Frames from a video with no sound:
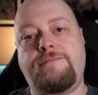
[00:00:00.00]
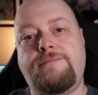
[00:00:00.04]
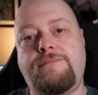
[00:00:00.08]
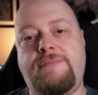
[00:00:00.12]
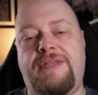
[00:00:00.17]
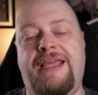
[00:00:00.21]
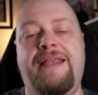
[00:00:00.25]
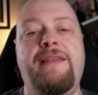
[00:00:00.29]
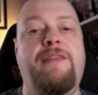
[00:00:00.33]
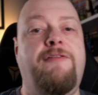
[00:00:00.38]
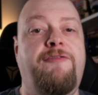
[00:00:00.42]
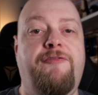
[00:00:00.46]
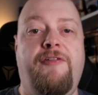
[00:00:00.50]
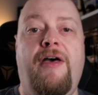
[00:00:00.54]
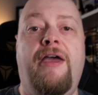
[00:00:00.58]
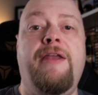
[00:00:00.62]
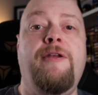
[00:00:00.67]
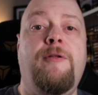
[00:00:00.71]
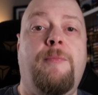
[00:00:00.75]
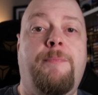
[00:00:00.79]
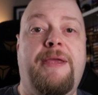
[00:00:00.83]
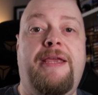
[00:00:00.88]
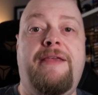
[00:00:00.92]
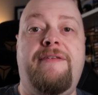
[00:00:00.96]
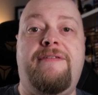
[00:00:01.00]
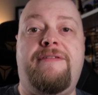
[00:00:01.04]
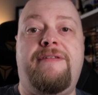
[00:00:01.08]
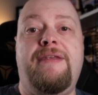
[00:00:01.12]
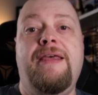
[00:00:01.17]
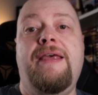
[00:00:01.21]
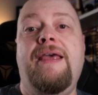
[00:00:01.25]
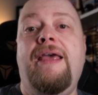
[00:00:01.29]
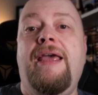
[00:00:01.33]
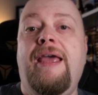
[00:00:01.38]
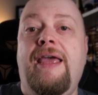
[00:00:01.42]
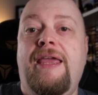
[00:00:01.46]
In the final piece,
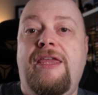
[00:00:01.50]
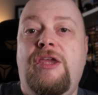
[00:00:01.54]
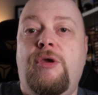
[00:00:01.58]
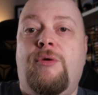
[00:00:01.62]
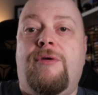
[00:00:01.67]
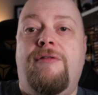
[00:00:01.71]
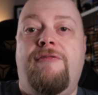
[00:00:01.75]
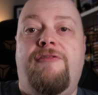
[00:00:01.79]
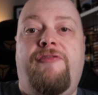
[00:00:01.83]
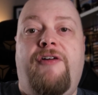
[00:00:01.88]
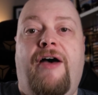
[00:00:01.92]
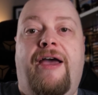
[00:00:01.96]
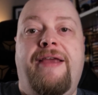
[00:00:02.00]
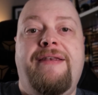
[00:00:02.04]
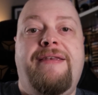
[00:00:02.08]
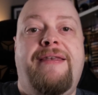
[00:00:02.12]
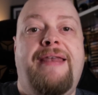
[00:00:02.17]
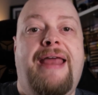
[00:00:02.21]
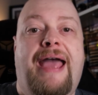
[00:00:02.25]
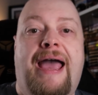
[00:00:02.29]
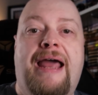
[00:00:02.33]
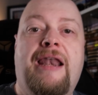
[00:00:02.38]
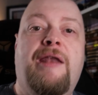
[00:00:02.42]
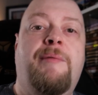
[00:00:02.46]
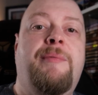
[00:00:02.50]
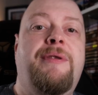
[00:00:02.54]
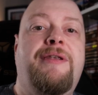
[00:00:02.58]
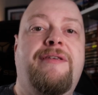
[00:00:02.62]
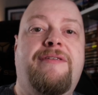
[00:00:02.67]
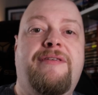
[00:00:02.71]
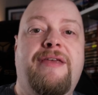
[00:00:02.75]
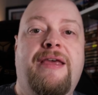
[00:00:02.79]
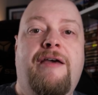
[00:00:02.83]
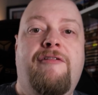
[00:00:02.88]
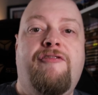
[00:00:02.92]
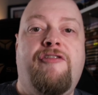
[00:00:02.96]
you can find an
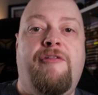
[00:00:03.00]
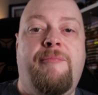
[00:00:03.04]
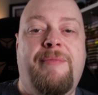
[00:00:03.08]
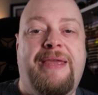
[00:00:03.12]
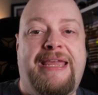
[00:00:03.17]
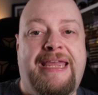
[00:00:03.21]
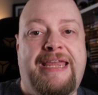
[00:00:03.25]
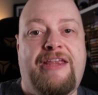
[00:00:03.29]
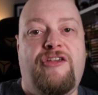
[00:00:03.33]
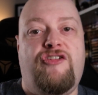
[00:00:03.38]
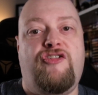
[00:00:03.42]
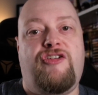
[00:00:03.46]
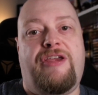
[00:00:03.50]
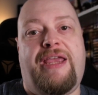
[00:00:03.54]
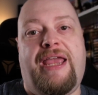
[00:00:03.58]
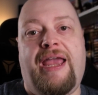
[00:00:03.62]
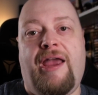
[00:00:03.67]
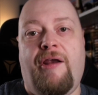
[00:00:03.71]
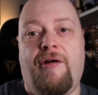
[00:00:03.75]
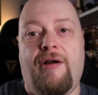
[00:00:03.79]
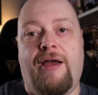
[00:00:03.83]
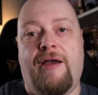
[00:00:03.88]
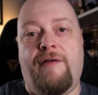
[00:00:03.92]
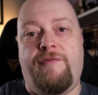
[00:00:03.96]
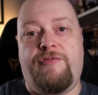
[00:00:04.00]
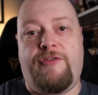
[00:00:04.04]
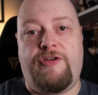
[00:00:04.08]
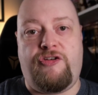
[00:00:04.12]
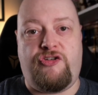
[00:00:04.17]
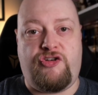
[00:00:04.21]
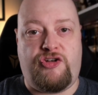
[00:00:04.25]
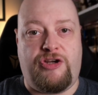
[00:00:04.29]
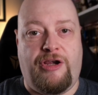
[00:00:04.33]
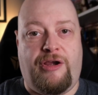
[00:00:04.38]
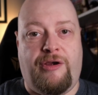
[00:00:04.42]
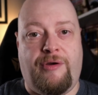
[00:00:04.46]
element from each era of the
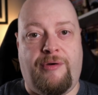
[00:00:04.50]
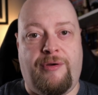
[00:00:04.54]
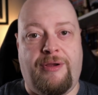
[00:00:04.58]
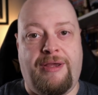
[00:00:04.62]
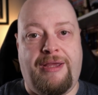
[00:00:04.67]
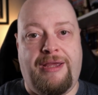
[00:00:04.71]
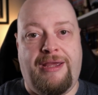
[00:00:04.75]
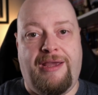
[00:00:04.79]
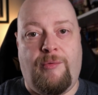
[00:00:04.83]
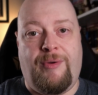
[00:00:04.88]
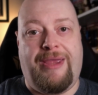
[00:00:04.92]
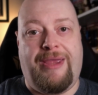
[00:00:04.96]
show. We